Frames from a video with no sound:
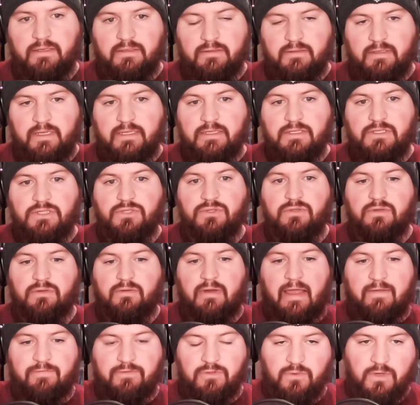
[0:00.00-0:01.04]
into the
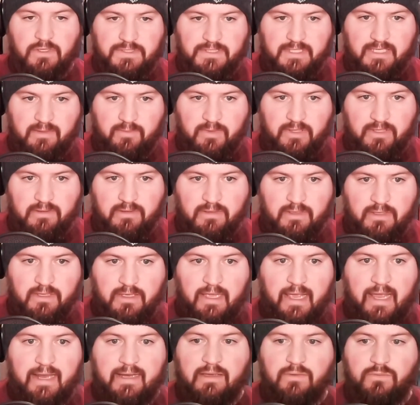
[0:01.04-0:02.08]
GraphQL schema.
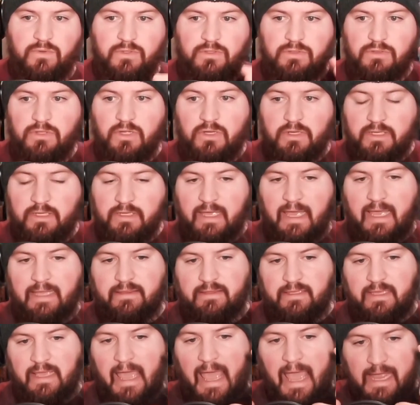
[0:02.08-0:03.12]
And it will look at
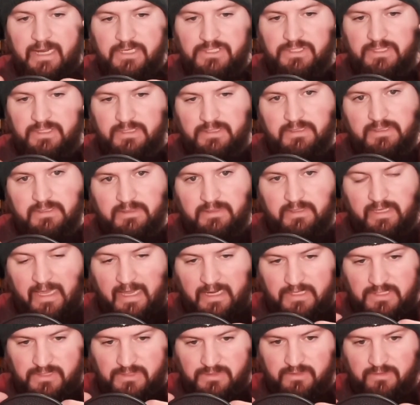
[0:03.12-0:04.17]
the actions. The
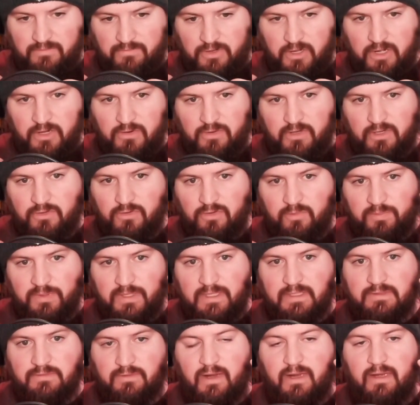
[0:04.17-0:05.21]
actions are a very critical
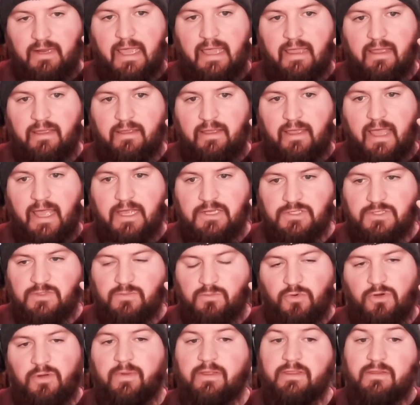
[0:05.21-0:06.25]
piece, right? Ash is
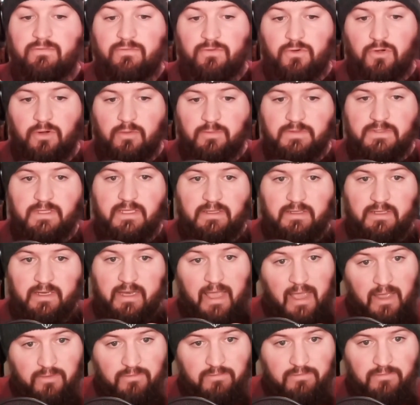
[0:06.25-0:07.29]
more about the verbs than the
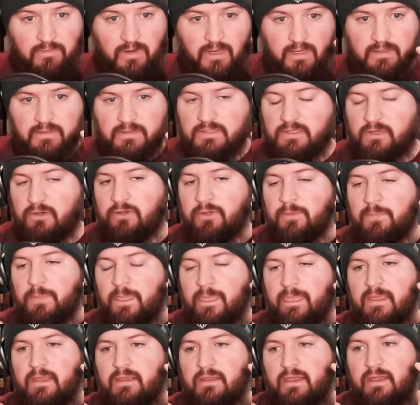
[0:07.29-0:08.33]
nouns, right? So
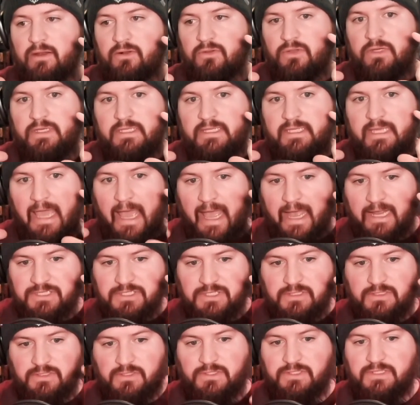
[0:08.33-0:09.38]
it'll look at the
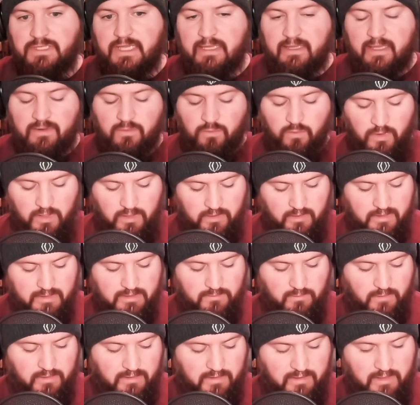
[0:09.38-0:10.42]
actions. It'll say like, what are
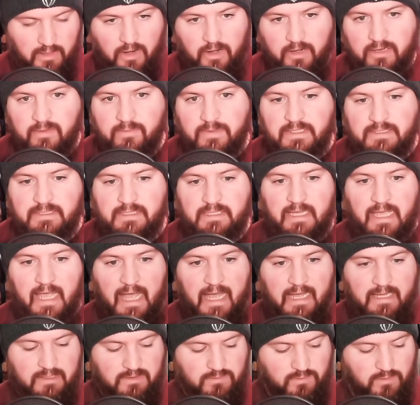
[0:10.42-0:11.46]
the arguments that it
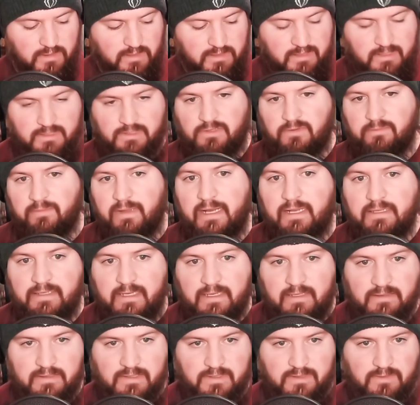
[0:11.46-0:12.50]
has? What additional
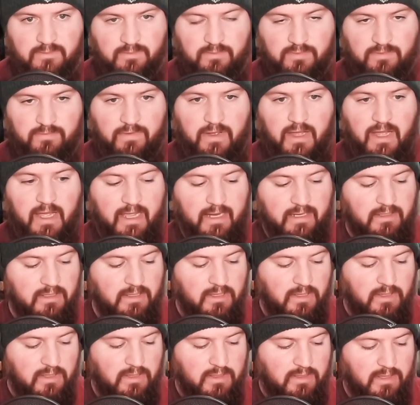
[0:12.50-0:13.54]
metadata does it provide?
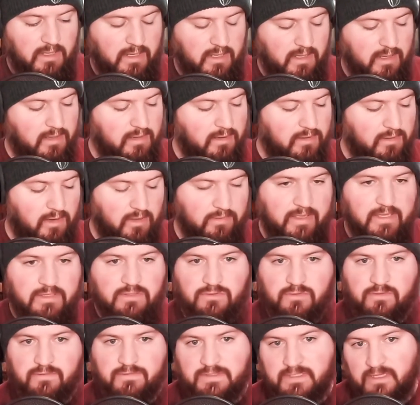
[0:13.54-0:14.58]
All that
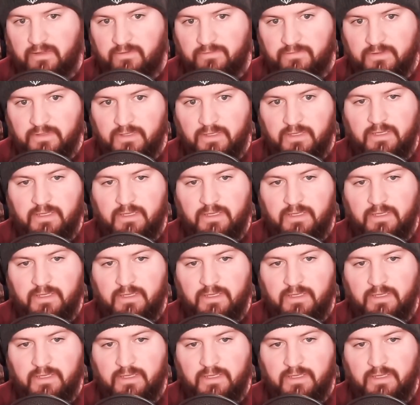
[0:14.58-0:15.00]
sort of stuff.